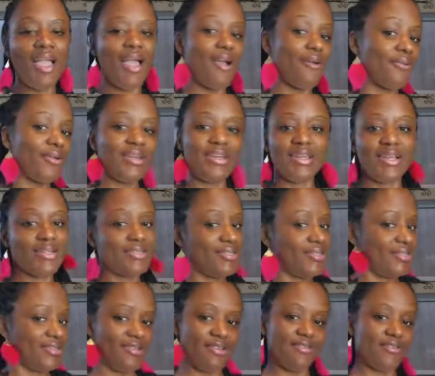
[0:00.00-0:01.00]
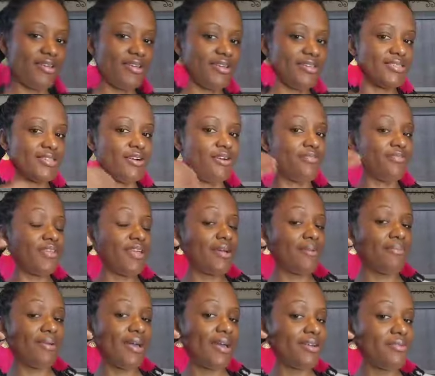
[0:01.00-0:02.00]
I really like these earrings. The only thing
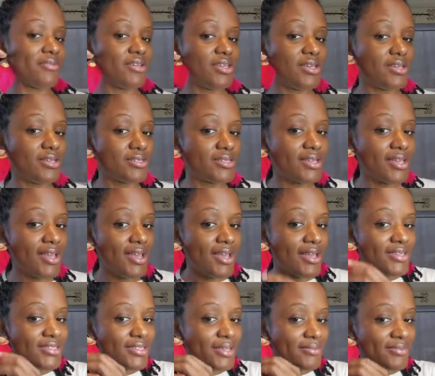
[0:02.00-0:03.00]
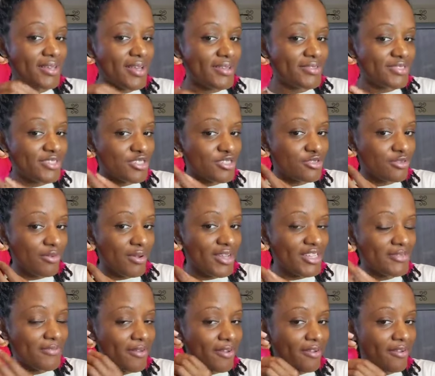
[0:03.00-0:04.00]
about them is sometimes it's strings
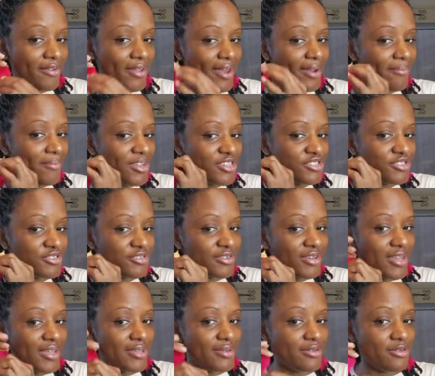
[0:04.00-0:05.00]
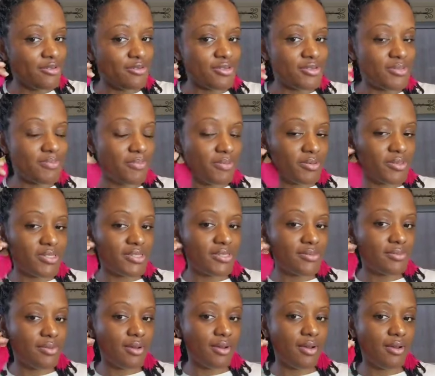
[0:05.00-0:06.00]
It's very you gotta make sure that you
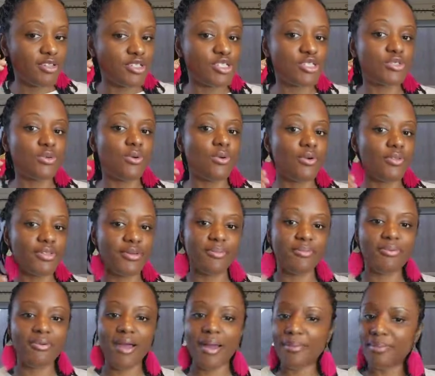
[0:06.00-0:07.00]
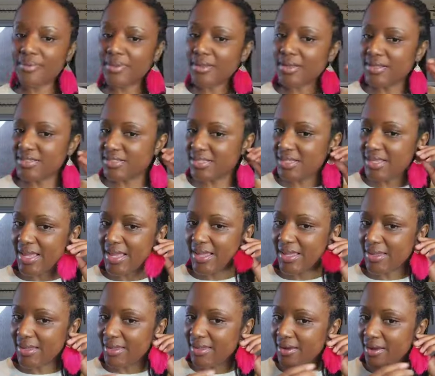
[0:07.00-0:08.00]
uh, store them properly because then they
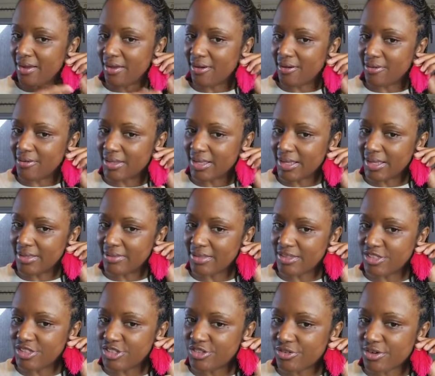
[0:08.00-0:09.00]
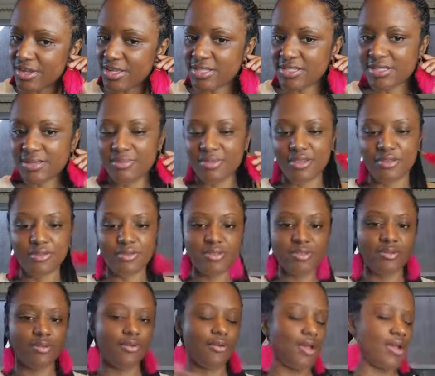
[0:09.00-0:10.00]
can get all like these strings can be doing
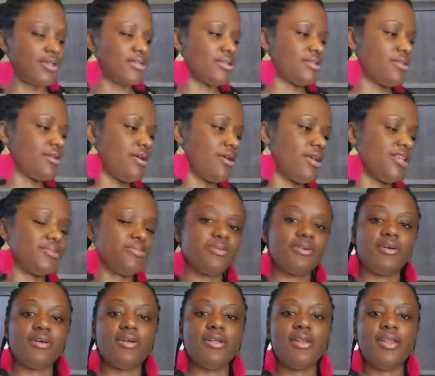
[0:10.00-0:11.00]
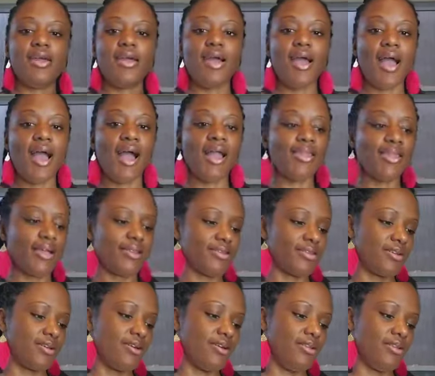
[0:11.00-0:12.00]
some crazy things. But I like
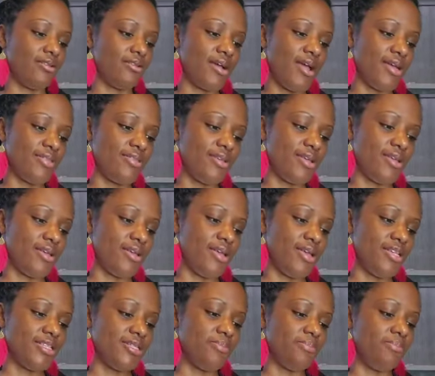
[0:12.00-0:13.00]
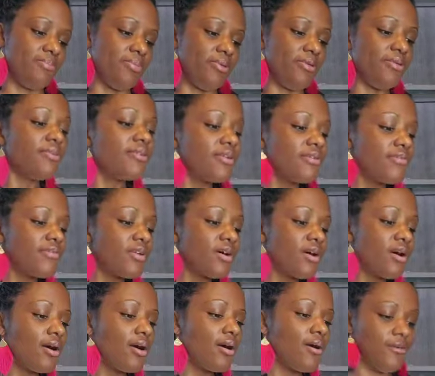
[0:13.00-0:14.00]
the color. I think it's
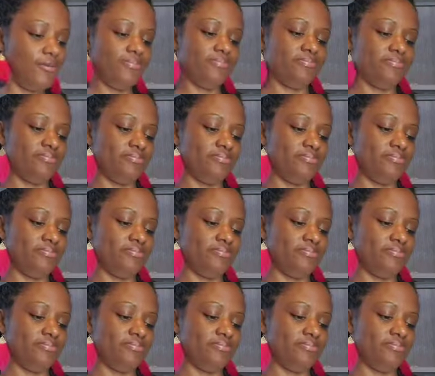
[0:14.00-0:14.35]
beautiful.